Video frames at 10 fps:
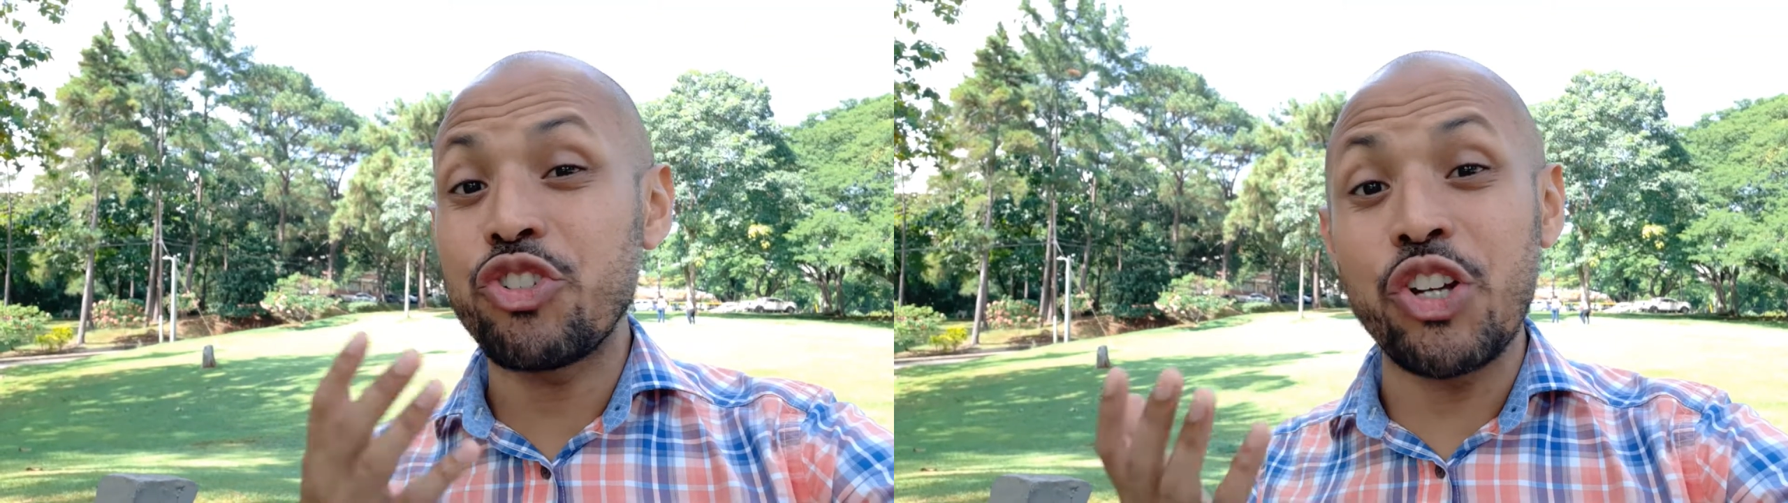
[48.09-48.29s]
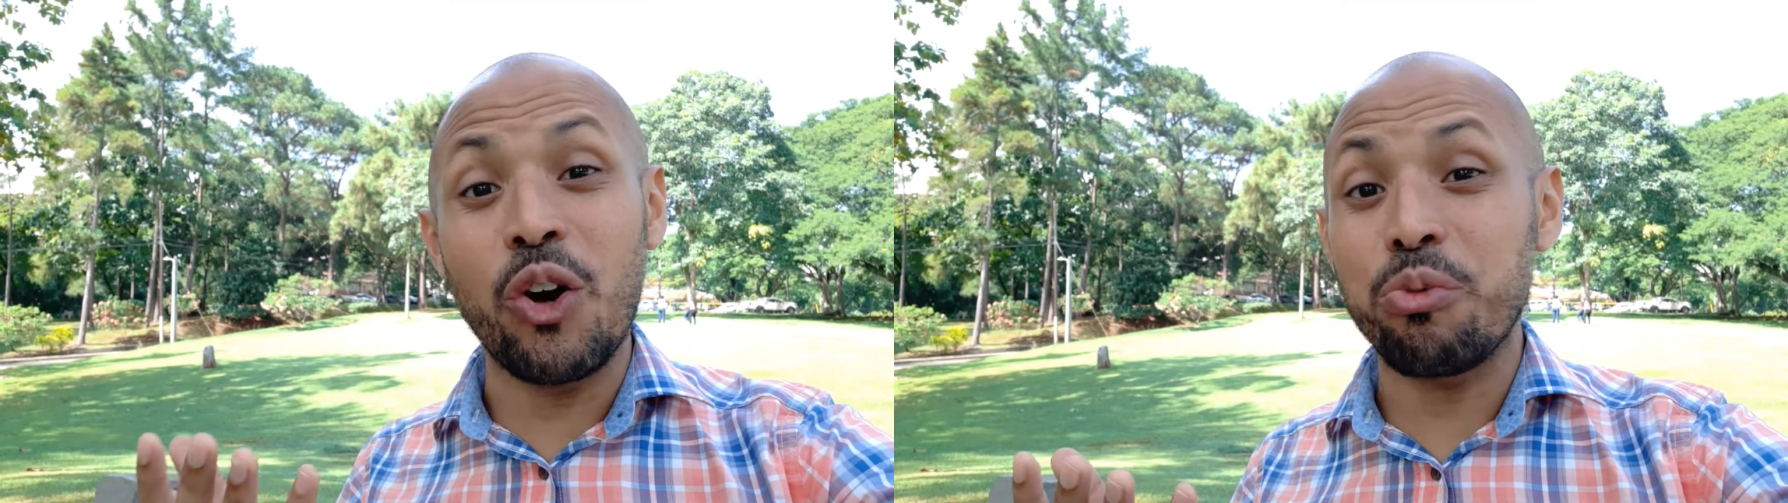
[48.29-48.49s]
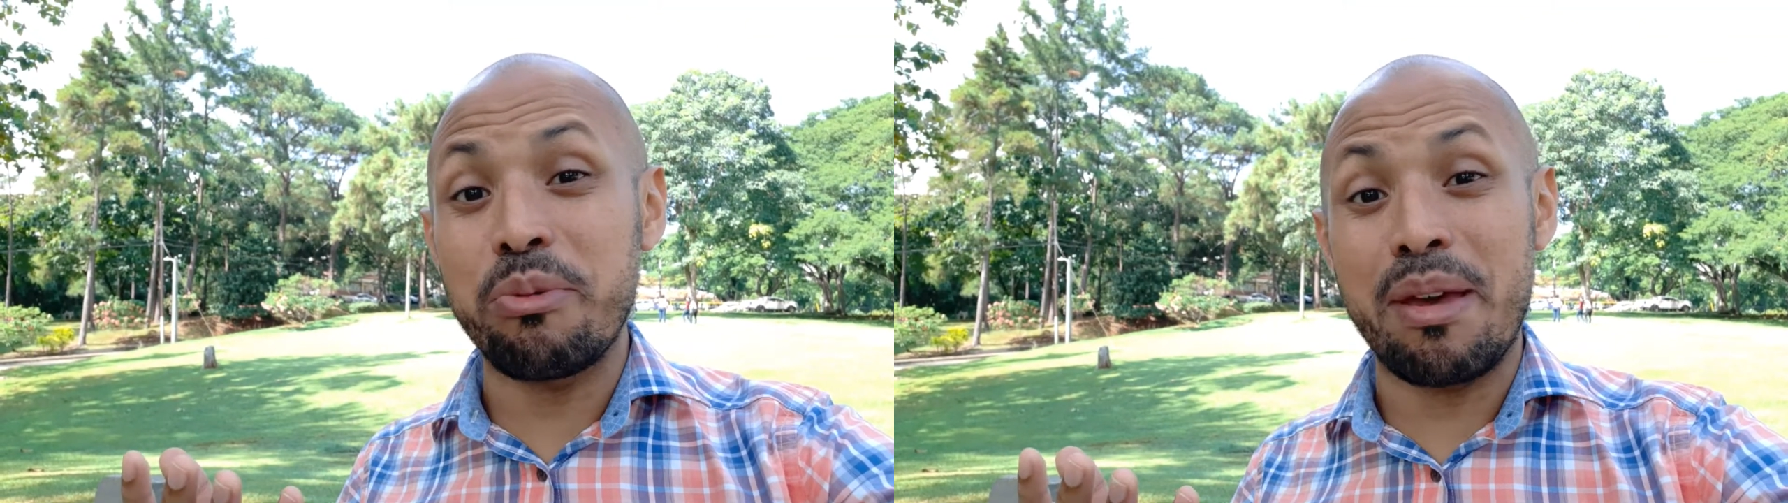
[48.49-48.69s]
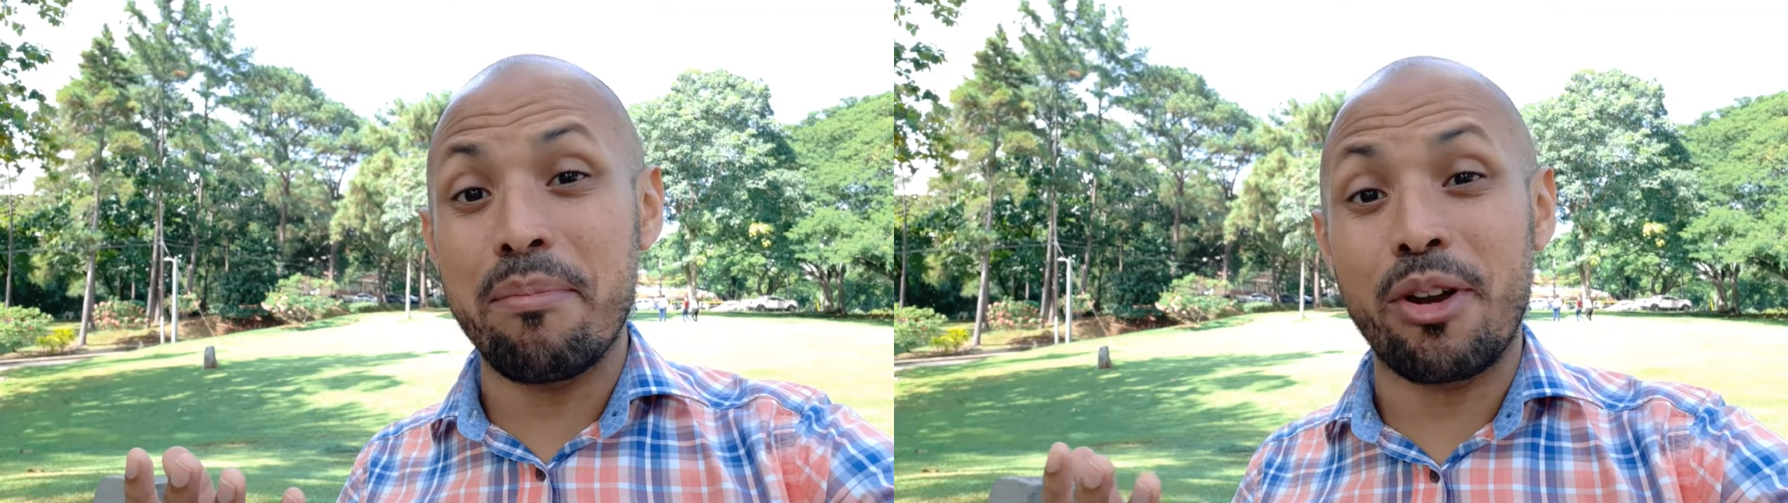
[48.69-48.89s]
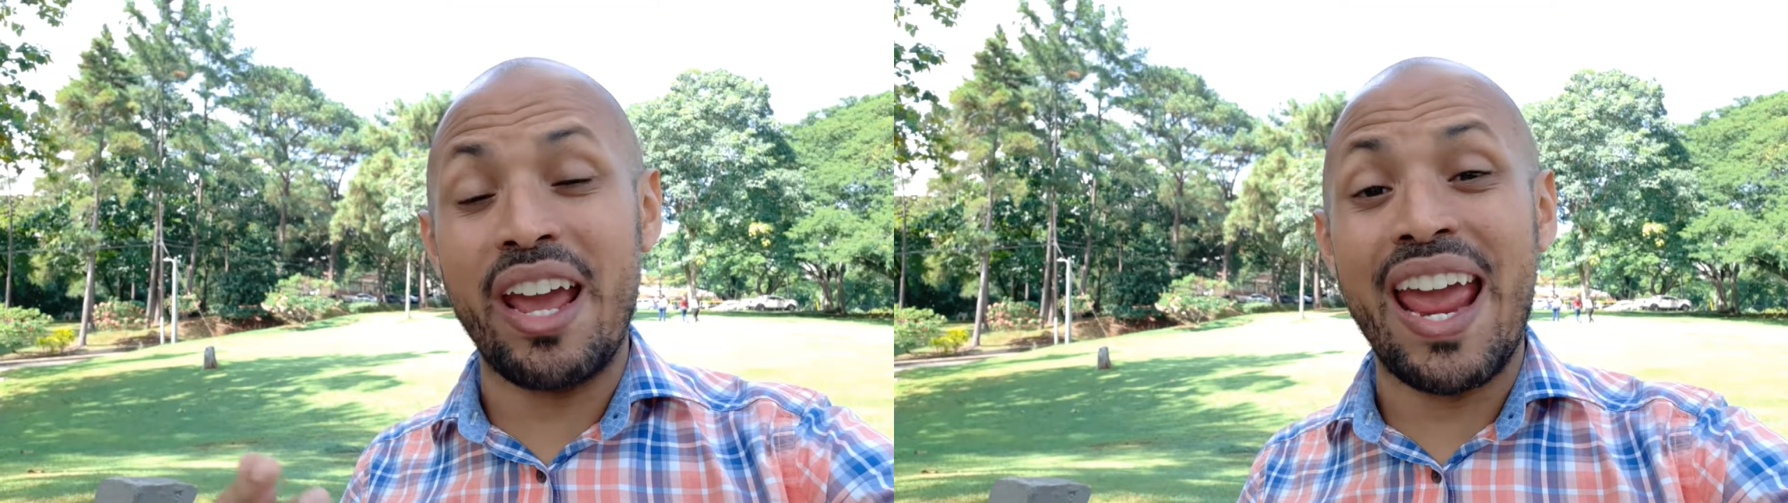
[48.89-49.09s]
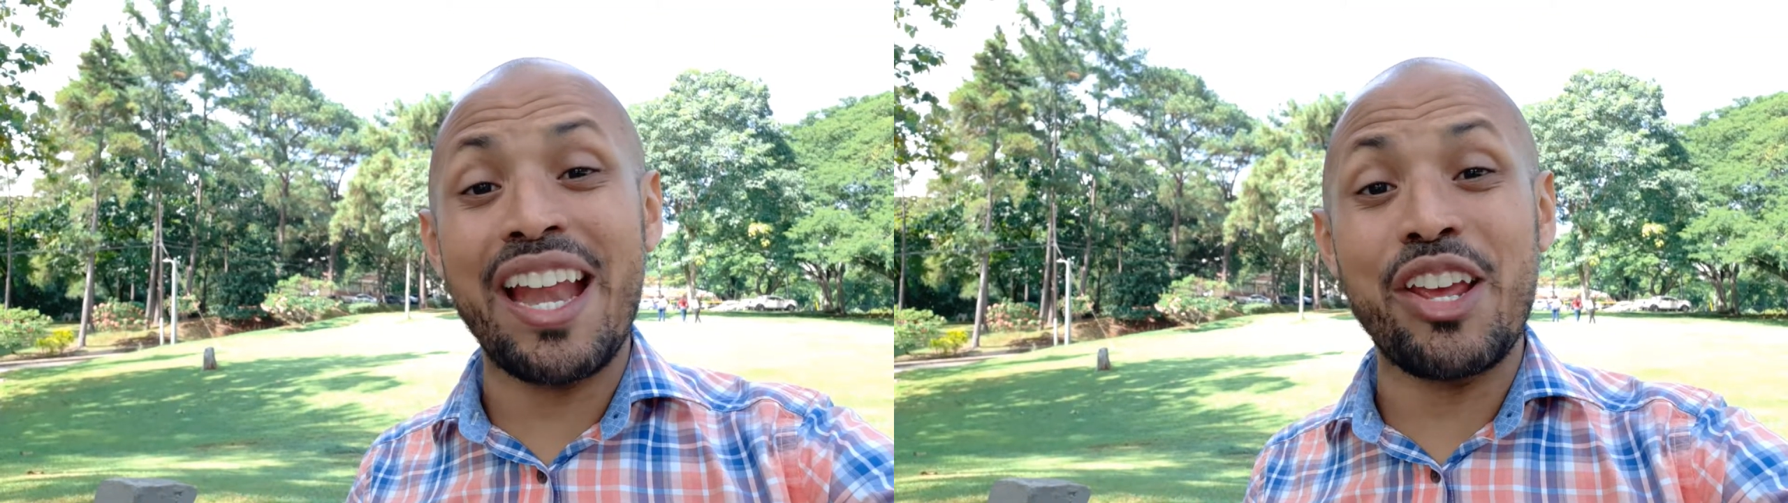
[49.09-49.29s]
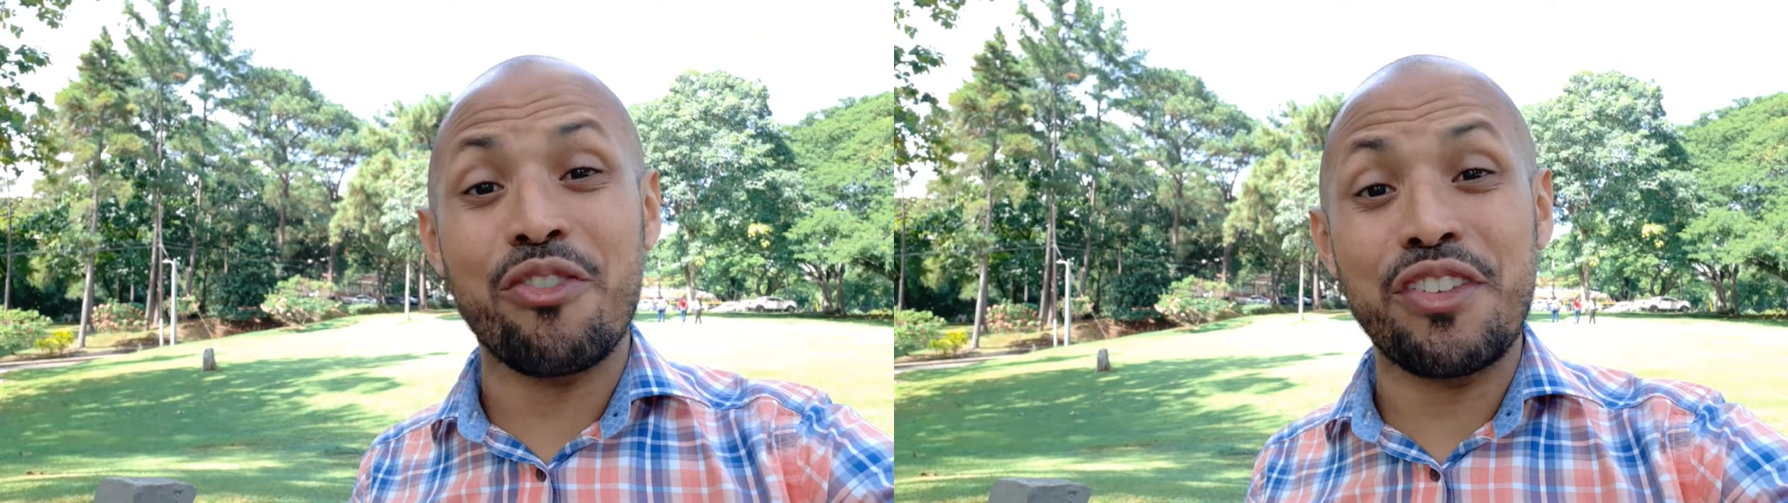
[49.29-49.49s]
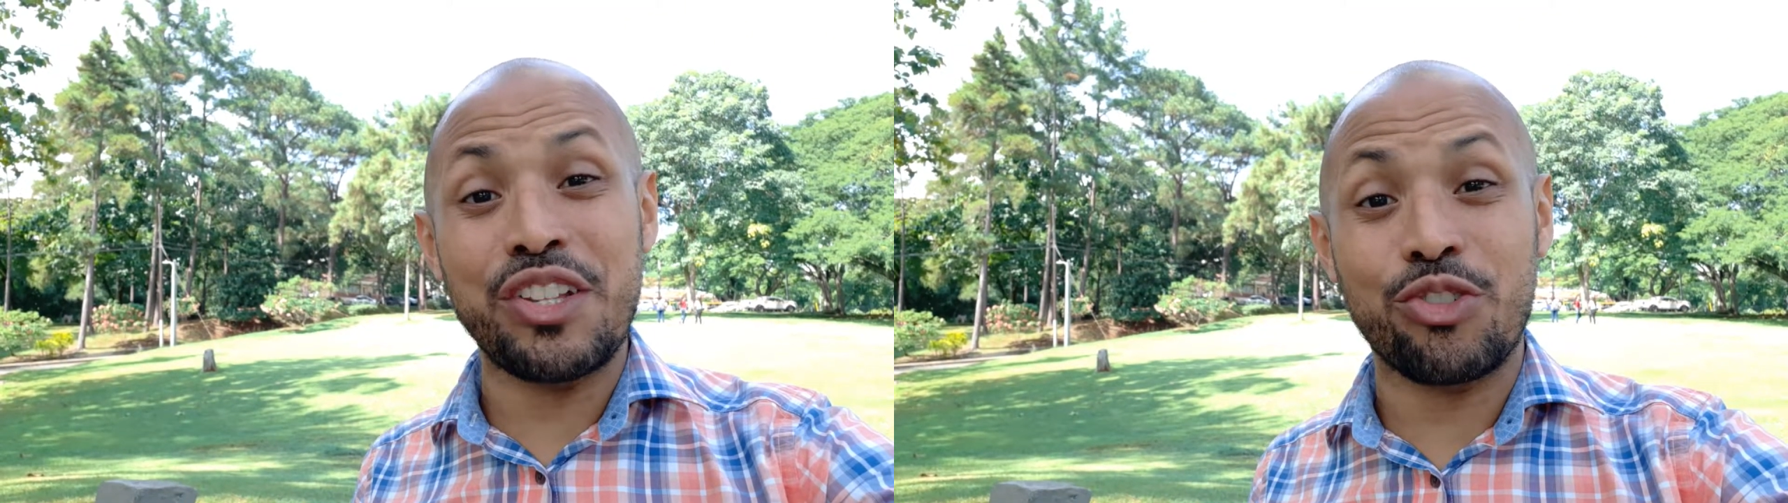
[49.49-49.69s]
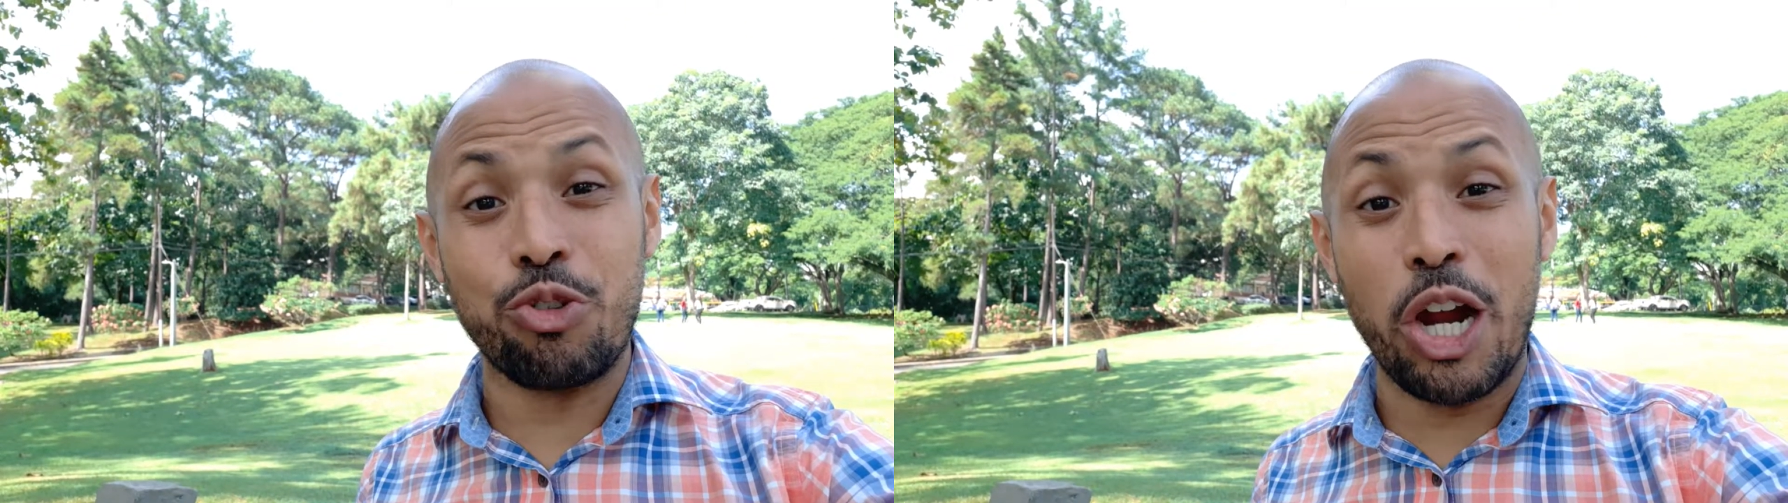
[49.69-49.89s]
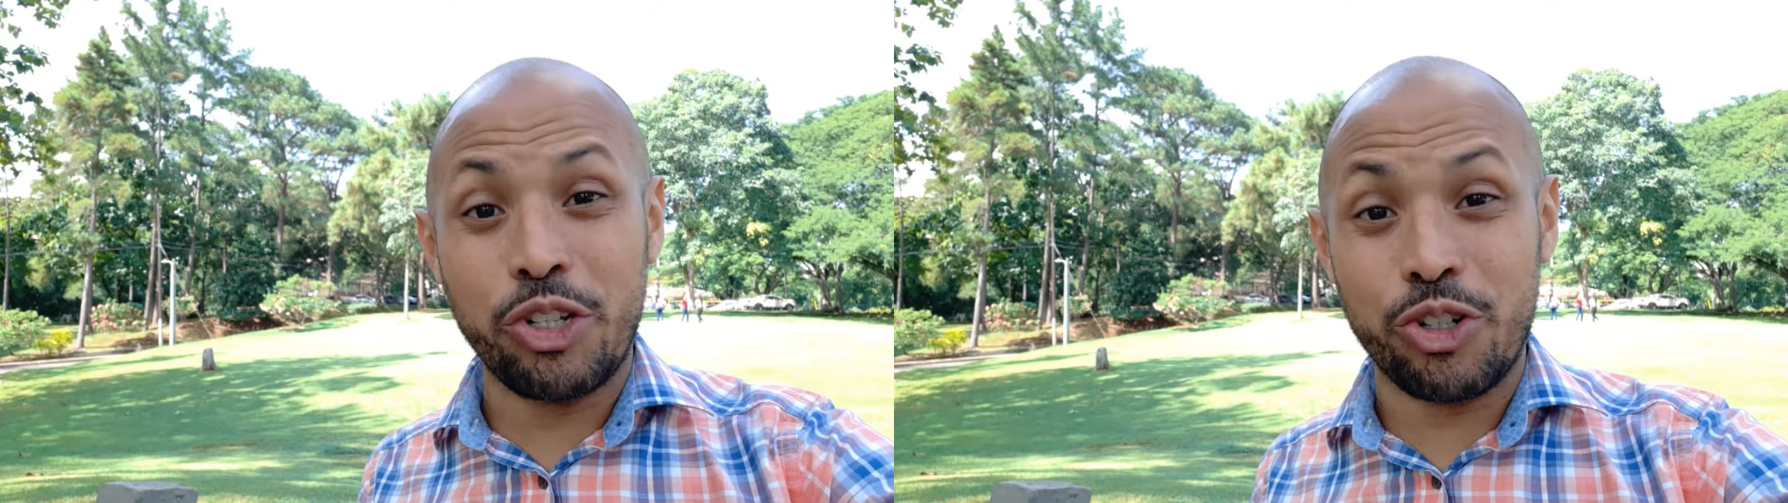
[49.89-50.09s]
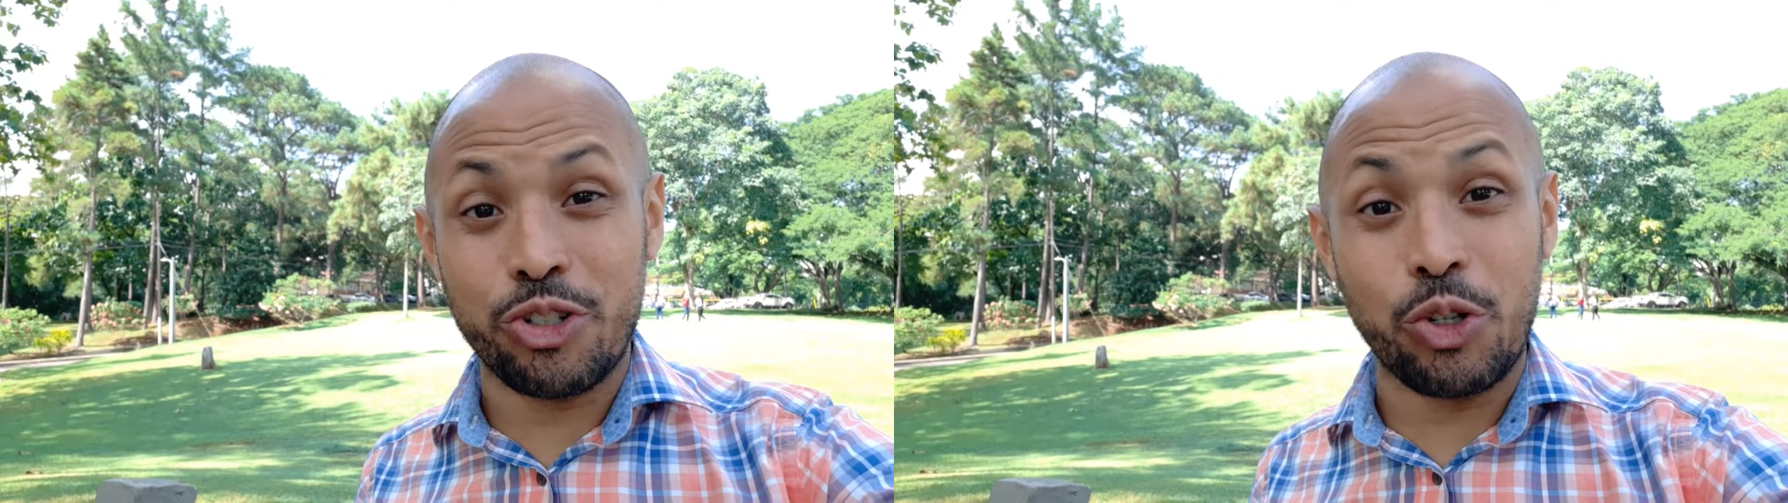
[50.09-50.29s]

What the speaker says: don't remember any of these structures